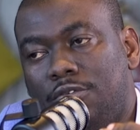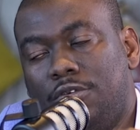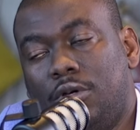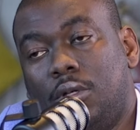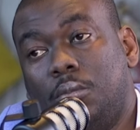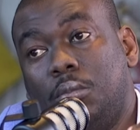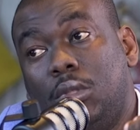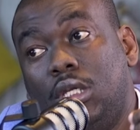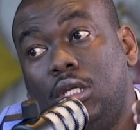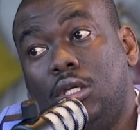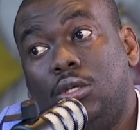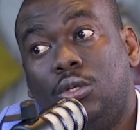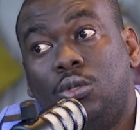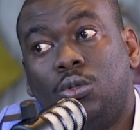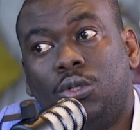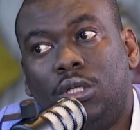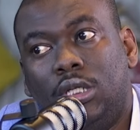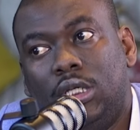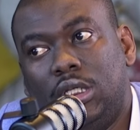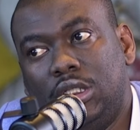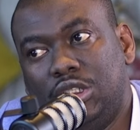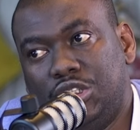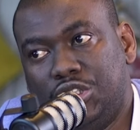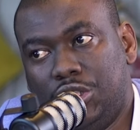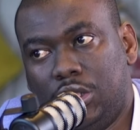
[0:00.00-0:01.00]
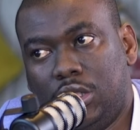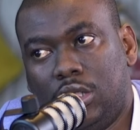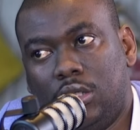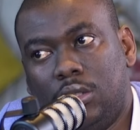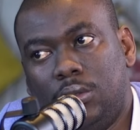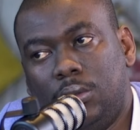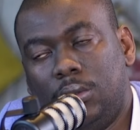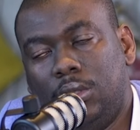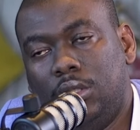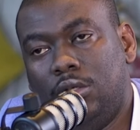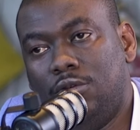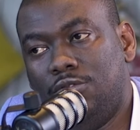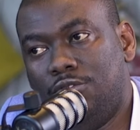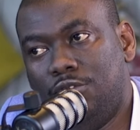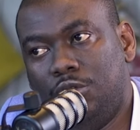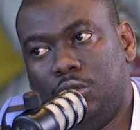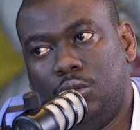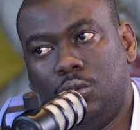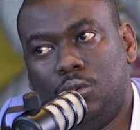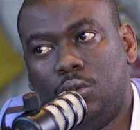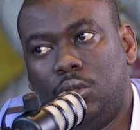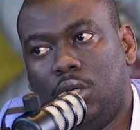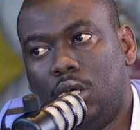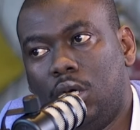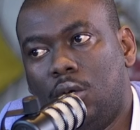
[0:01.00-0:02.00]
If I'm in Indonesia, in
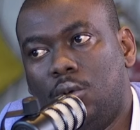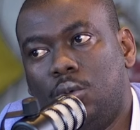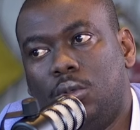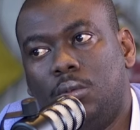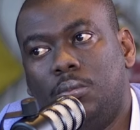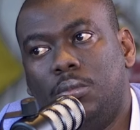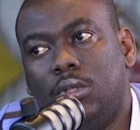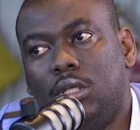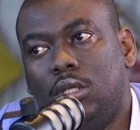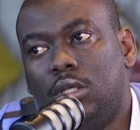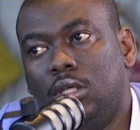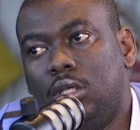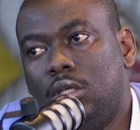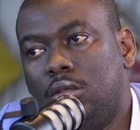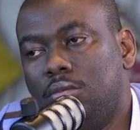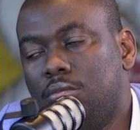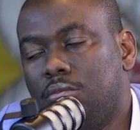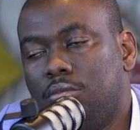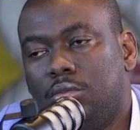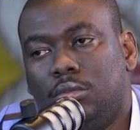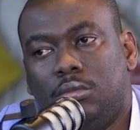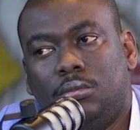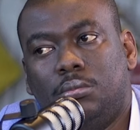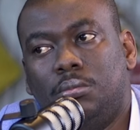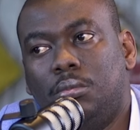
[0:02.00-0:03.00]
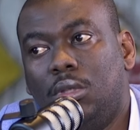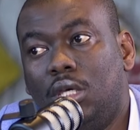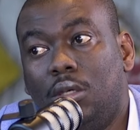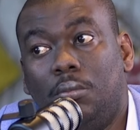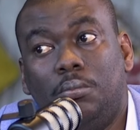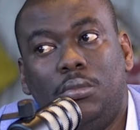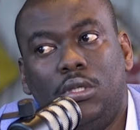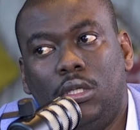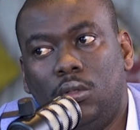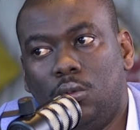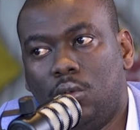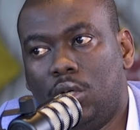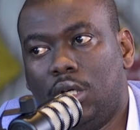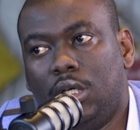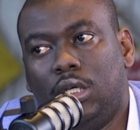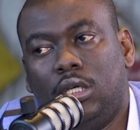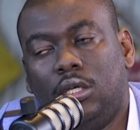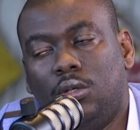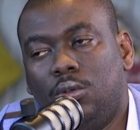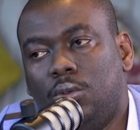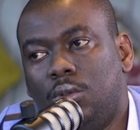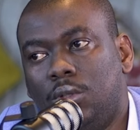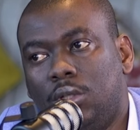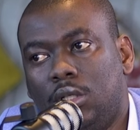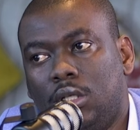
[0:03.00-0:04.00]
View, I would be maybe
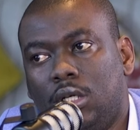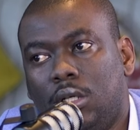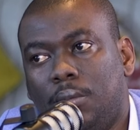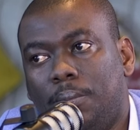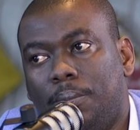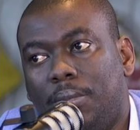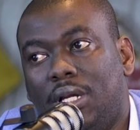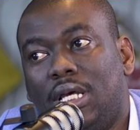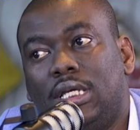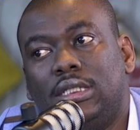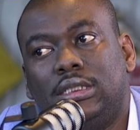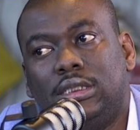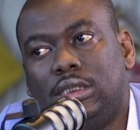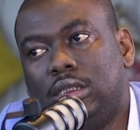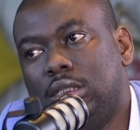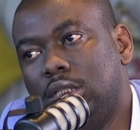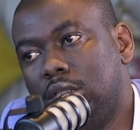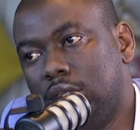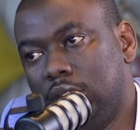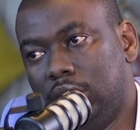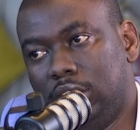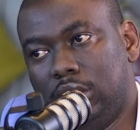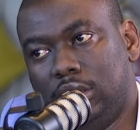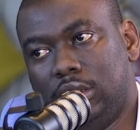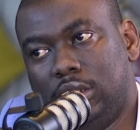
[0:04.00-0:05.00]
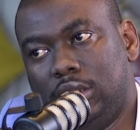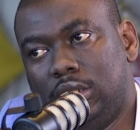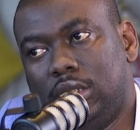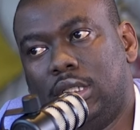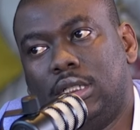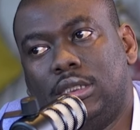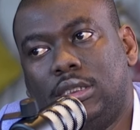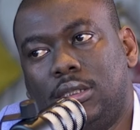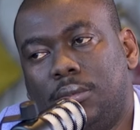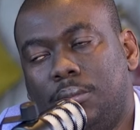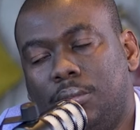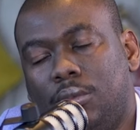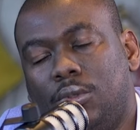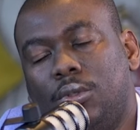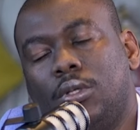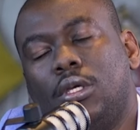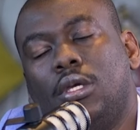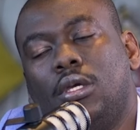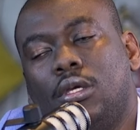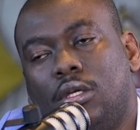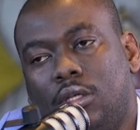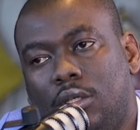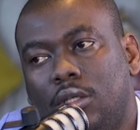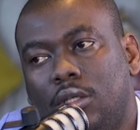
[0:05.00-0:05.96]
working on a plastics startup. Okay.